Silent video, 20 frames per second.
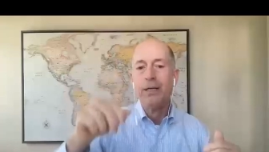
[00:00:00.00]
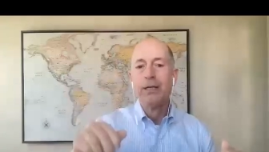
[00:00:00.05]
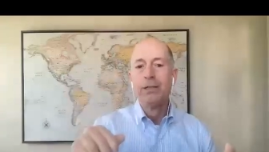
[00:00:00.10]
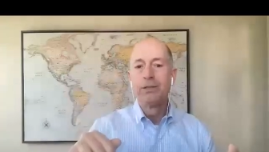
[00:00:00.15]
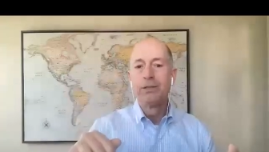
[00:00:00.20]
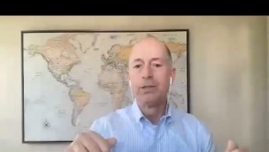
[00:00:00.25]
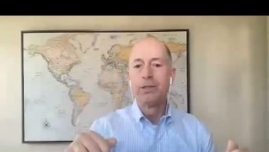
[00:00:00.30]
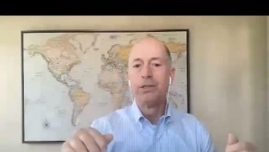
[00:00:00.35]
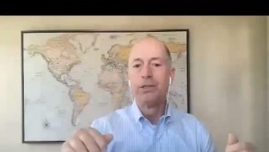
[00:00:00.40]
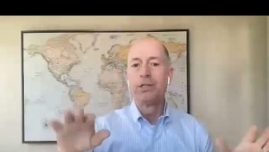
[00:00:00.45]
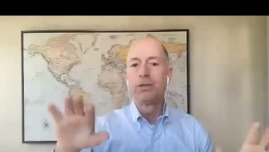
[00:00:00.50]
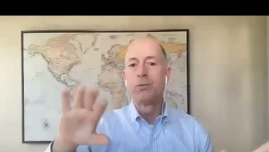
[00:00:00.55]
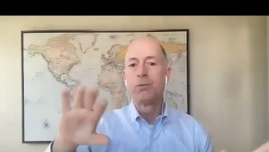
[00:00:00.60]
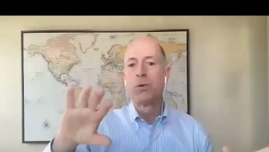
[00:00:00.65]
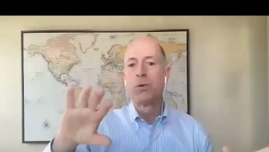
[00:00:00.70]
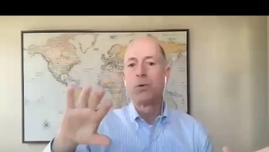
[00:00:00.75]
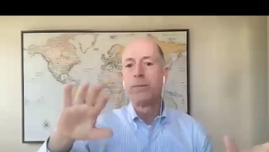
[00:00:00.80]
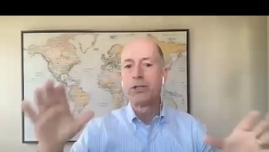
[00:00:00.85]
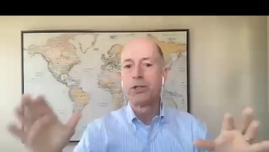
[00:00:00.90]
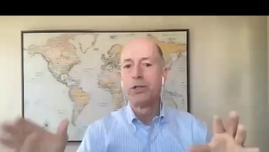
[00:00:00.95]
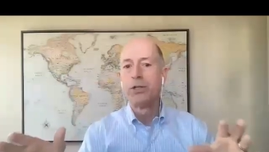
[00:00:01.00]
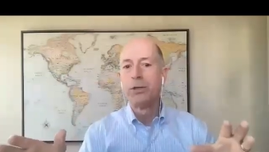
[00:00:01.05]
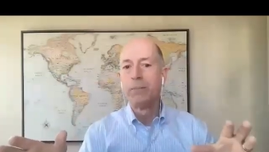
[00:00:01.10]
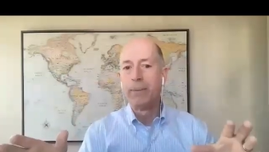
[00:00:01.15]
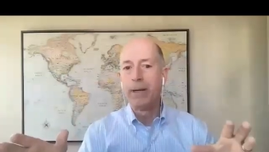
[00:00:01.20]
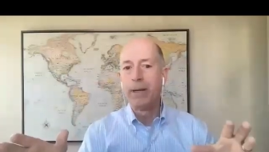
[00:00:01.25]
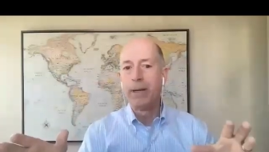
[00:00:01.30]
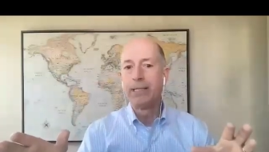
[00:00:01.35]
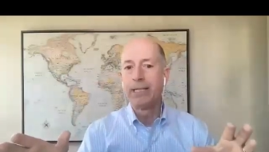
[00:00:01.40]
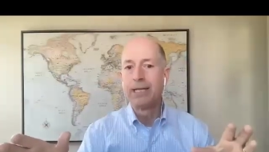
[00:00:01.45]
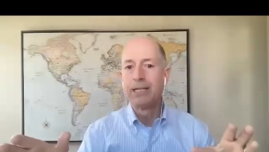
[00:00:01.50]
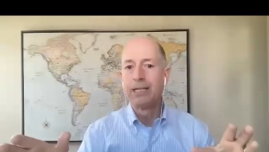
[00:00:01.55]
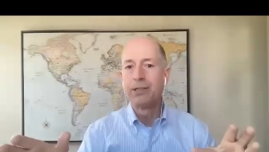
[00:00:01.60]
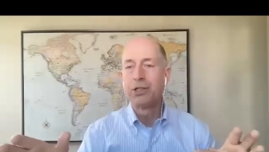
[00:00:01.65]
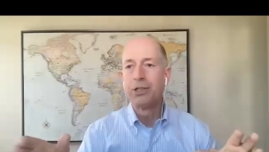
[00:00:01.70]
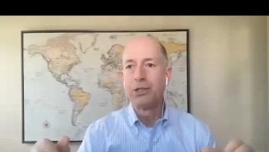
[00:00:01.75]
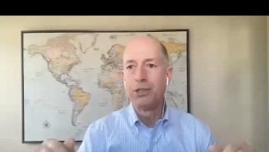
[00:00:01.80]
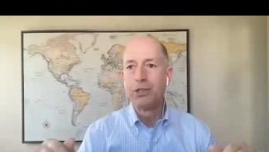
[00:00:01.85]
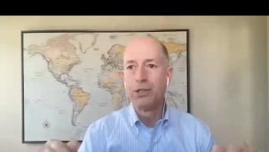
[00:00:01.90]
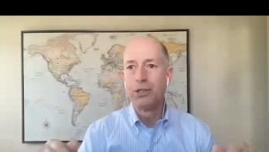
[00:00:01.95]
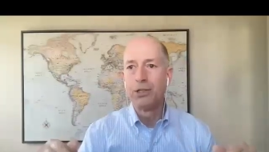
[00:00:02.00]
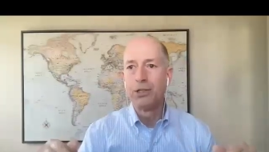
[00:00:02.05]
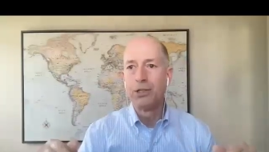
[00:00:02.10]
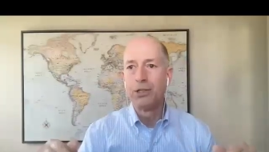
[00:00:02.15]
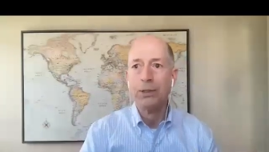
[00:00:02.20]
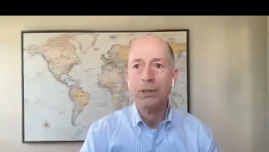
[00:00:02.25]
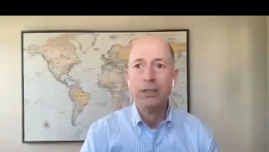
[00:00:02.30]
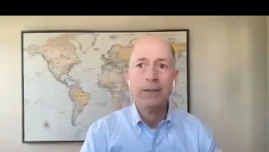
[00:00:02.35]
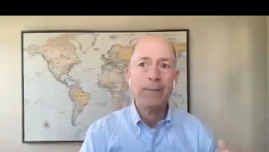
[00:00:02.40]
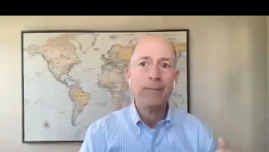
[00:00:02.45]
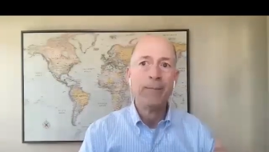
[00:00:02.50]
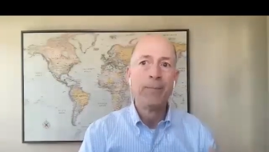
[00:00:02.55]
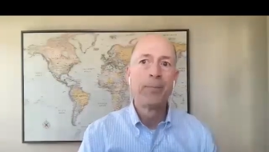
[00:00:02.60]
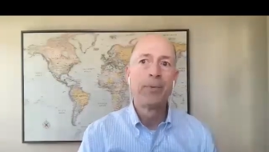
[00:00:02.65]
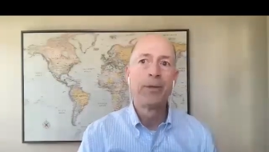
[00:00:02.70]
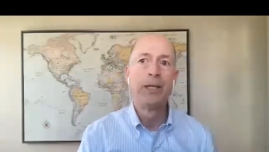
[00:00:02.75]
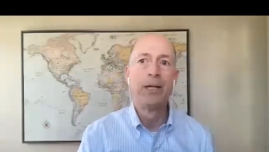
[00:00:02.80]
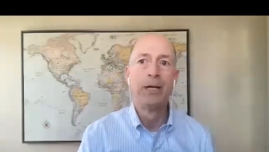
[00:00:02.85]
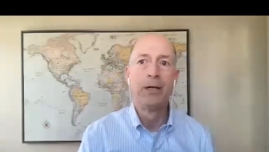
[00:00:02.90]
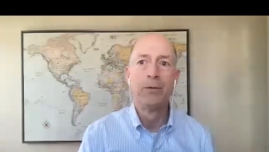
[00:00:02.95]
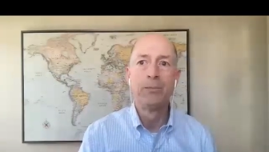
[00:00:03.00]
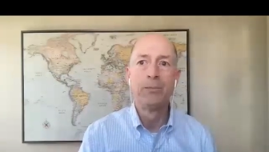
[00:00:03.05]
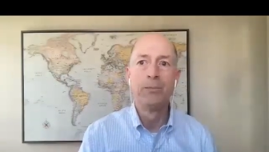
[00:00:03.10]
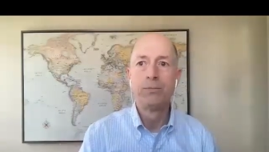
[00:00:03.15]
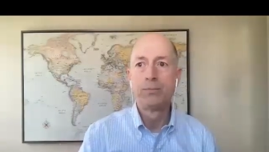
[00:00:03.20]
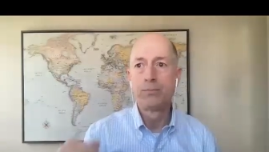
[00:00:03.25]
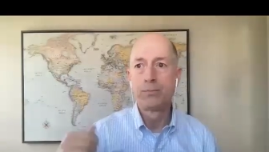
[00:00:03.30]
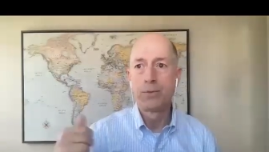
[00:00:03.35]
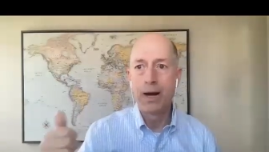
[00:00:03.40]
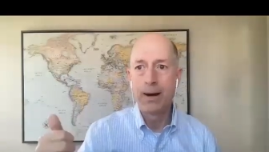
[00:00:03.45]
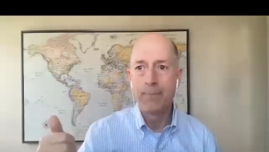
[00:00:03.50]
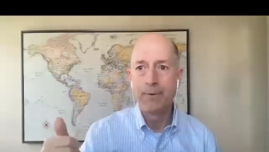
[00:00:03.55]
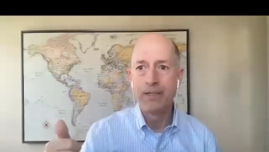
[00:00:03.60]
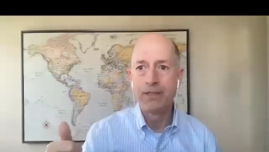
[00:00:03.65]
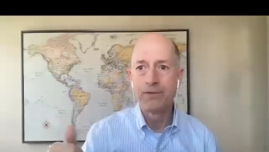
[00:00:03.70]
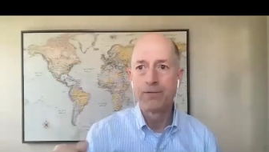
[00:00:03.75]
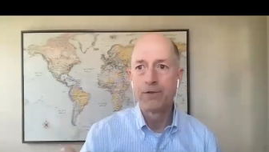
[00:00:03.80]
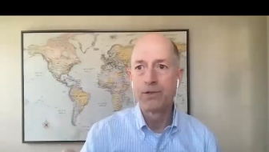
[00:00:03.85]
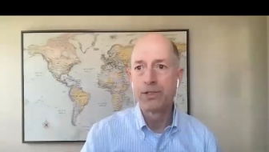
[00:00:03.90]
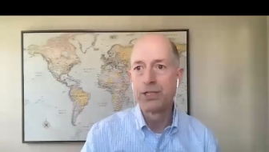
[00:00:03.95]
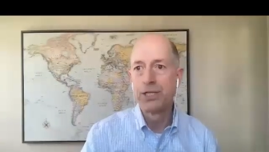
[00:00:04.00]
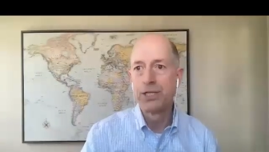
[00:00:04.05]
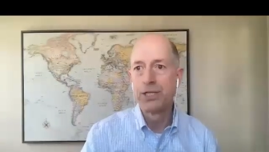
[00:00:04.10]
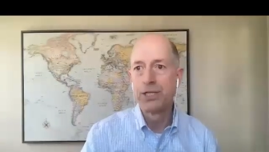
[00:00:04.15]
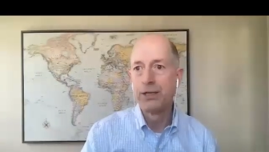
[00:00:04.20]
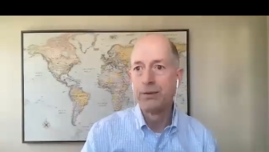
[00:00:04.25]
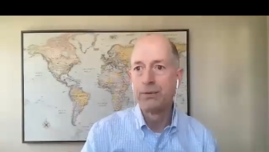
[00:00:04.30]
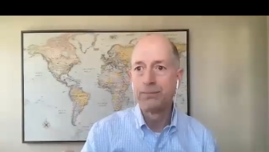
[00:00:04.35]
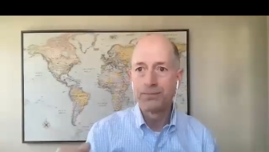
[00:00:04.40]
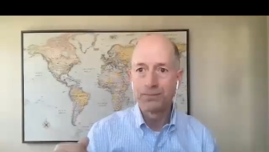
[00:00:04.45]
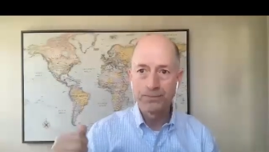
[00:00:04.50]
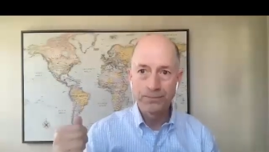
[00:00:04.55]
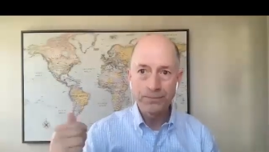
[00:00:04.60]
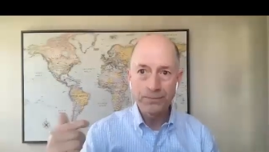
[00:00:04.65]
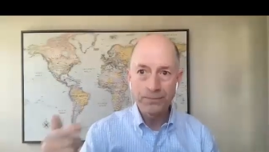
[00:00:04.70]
So you just want to make sure you pay attention to, you know, properties for sale,